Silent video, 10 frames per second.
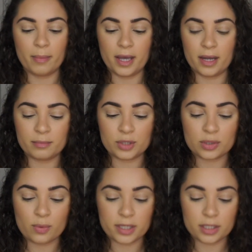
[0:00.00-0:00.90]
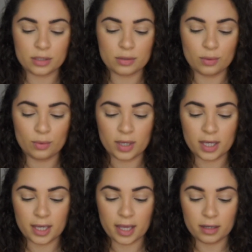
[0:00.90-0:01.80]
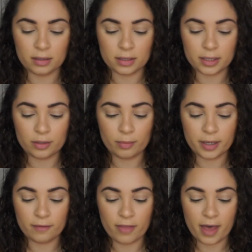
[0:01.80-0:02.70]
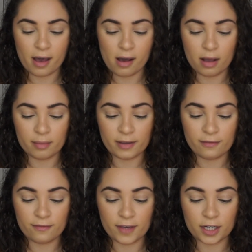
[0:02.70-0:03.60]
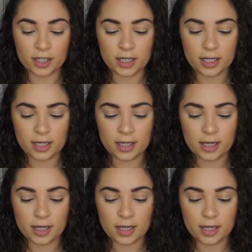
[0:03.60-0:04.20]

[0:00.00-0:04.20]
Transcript: but I'm just going to get a little bit of that on my finger